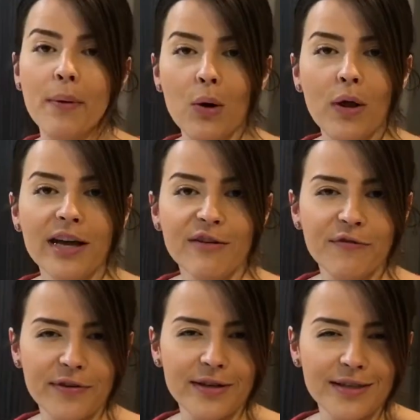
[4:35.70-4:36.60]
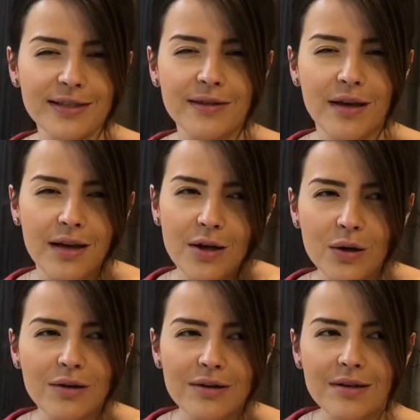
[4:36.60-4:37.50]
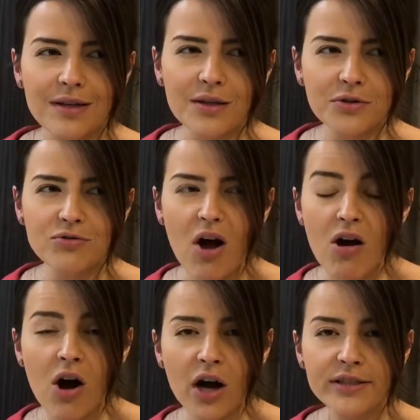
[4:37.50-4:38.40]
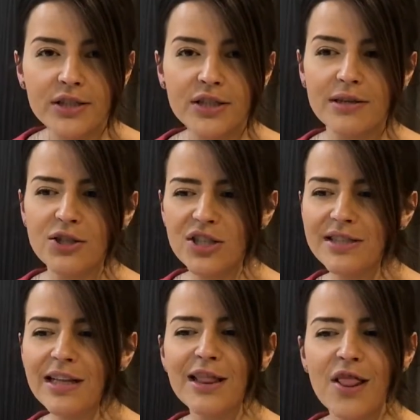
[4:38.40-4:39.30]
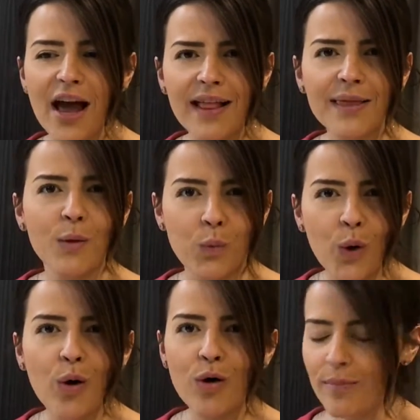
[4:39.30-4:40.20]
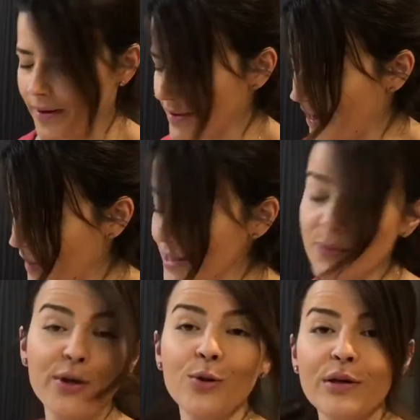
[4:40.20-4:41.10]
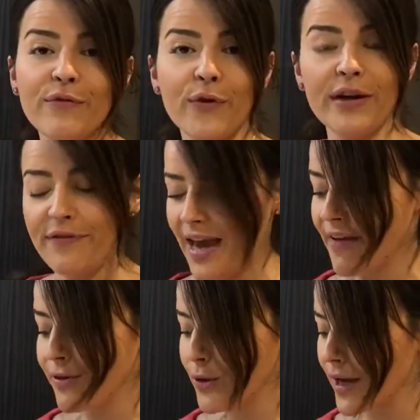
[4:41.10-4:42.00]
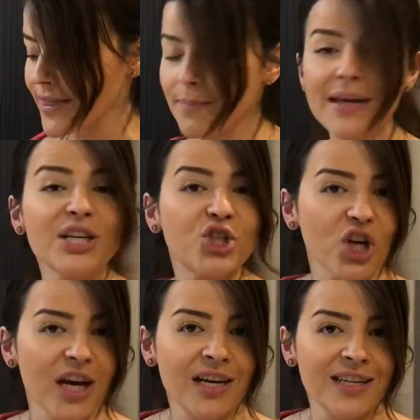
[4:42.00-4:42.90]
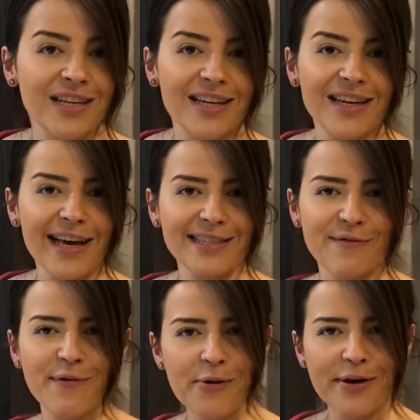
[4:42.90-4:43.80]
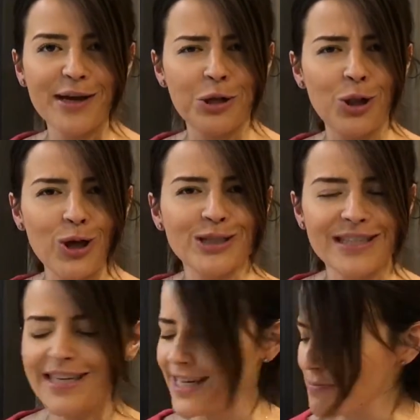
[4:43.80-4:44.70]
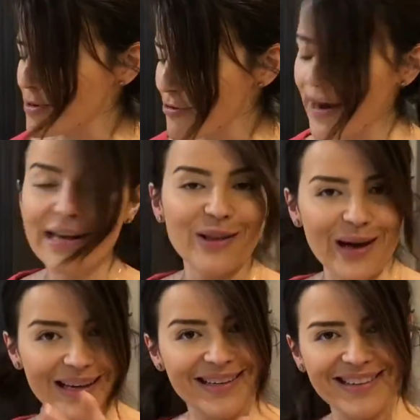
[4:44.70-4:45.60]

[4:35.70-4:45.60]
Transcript: bowl and it feels not hot, just lightly warm. Now that's what you're looking for. And if you have a look at the mixture, it's very glossy and meringue-like.